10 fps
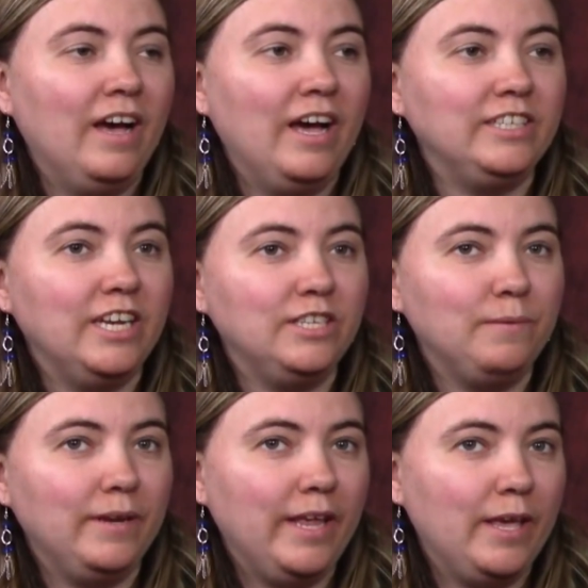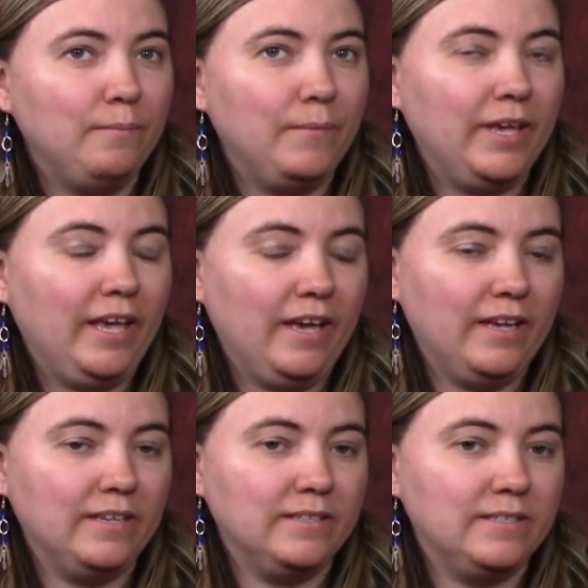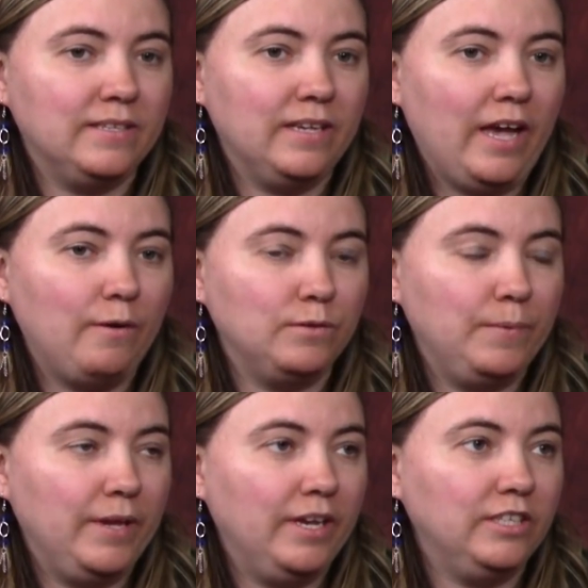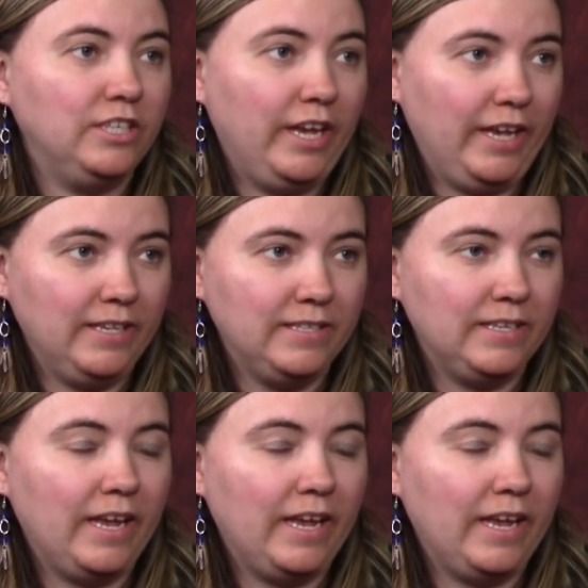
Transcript: I changed my name because I was being chased,